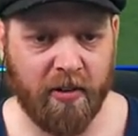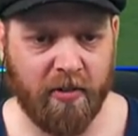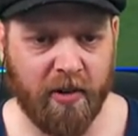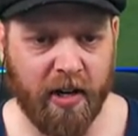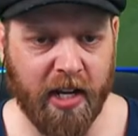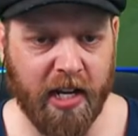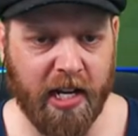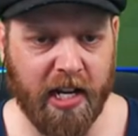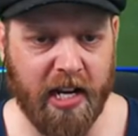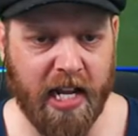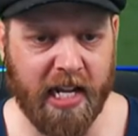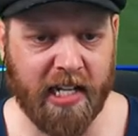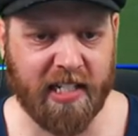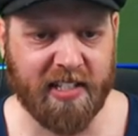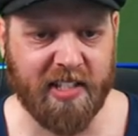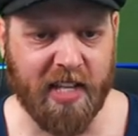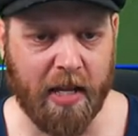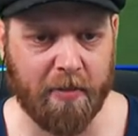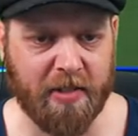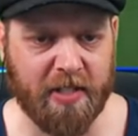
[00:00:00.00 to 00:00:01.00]
We're going to need
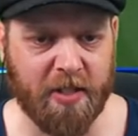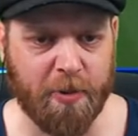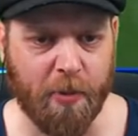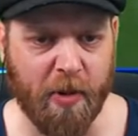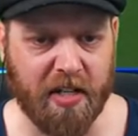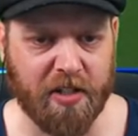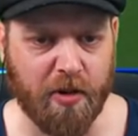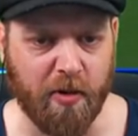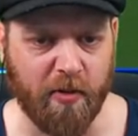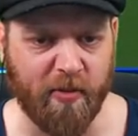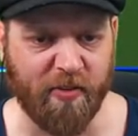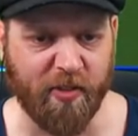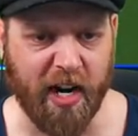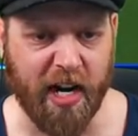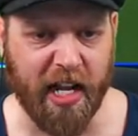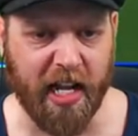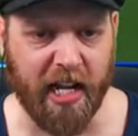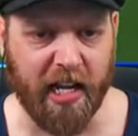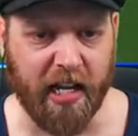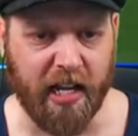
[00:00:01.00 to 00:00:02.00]
something special,
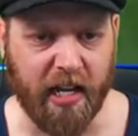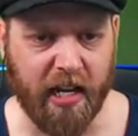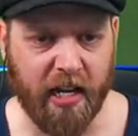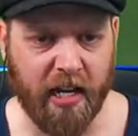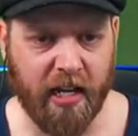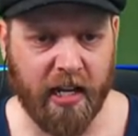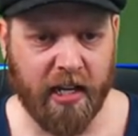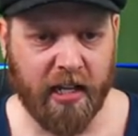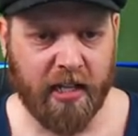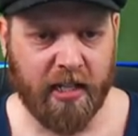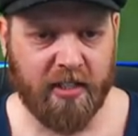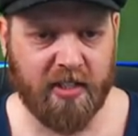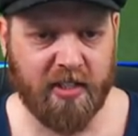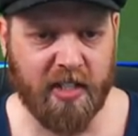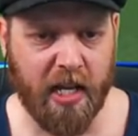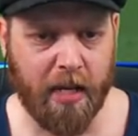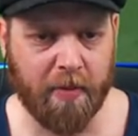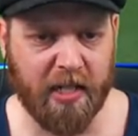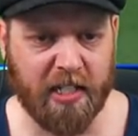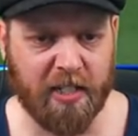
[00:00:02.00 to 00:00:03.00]
Freddy.
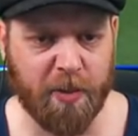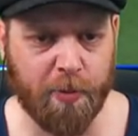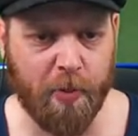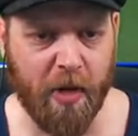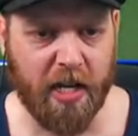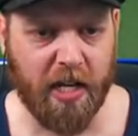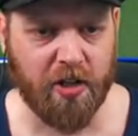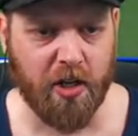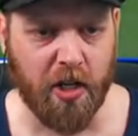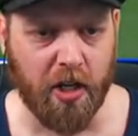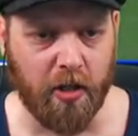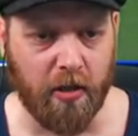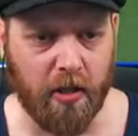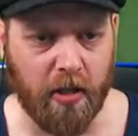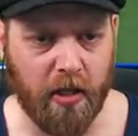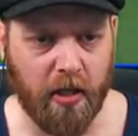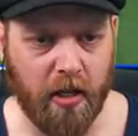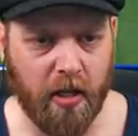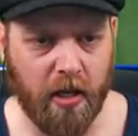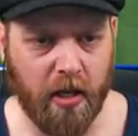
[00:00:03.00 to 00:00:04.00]
Something special.
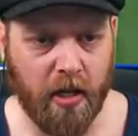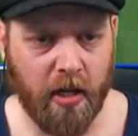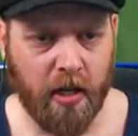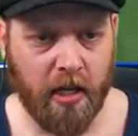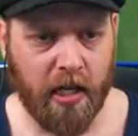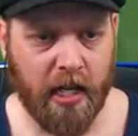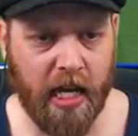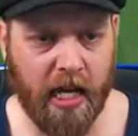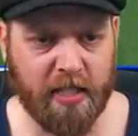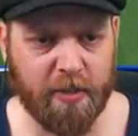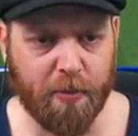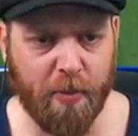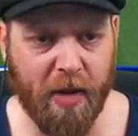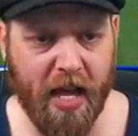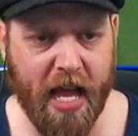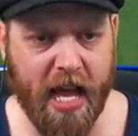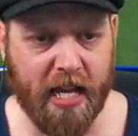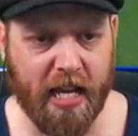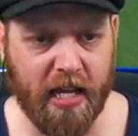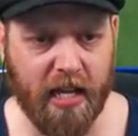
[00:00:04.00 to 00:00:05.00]
Cuts
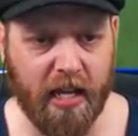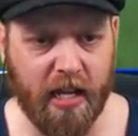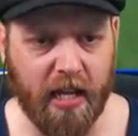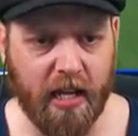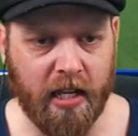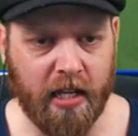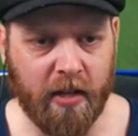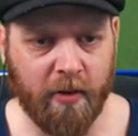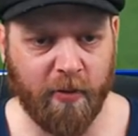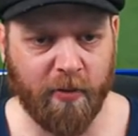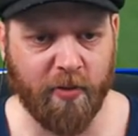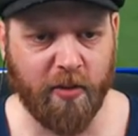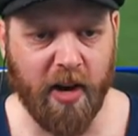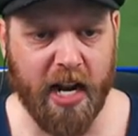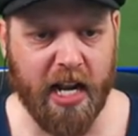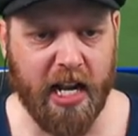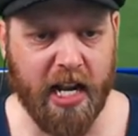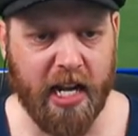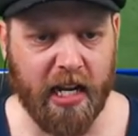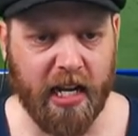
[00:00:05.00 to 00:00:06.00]
back.
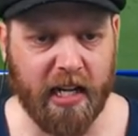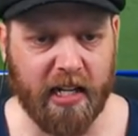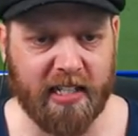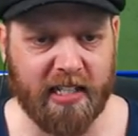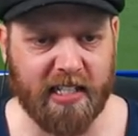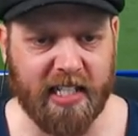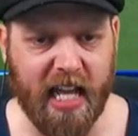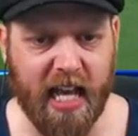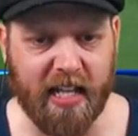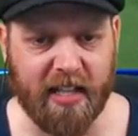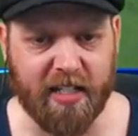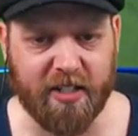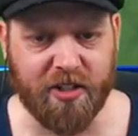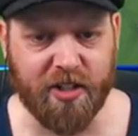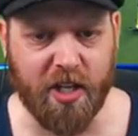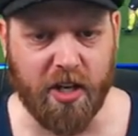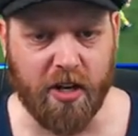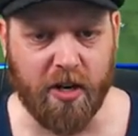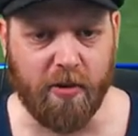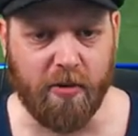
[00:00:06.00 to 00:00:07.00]
Freddy, get the
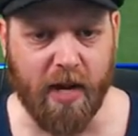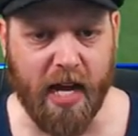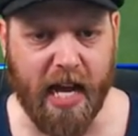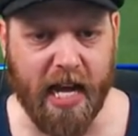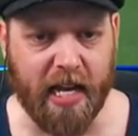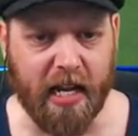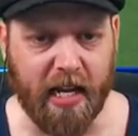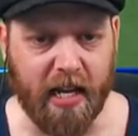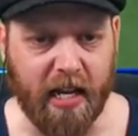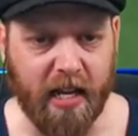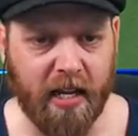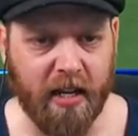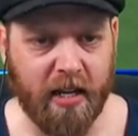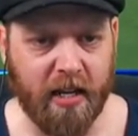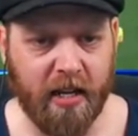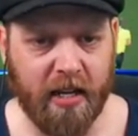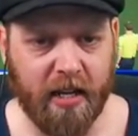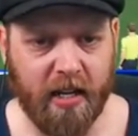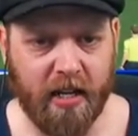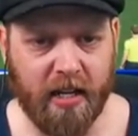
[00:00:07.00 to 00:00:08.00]
shot away.
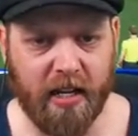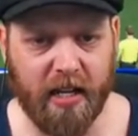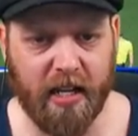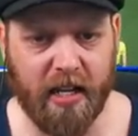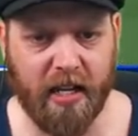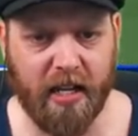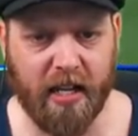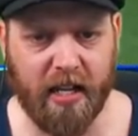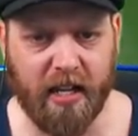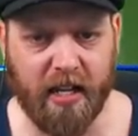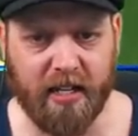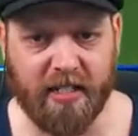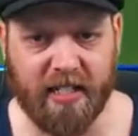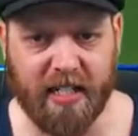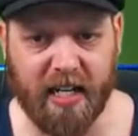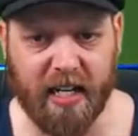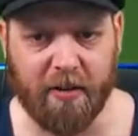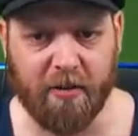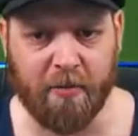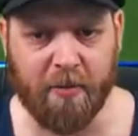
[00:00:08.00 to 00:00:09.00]
Oh,
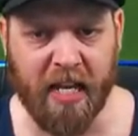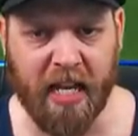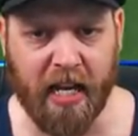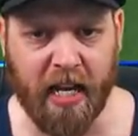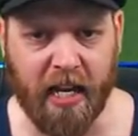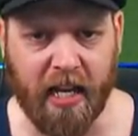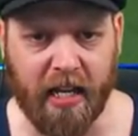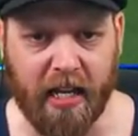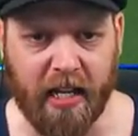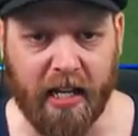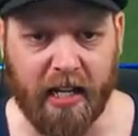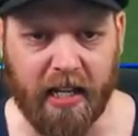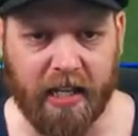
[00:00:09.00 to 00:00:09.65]
dear me.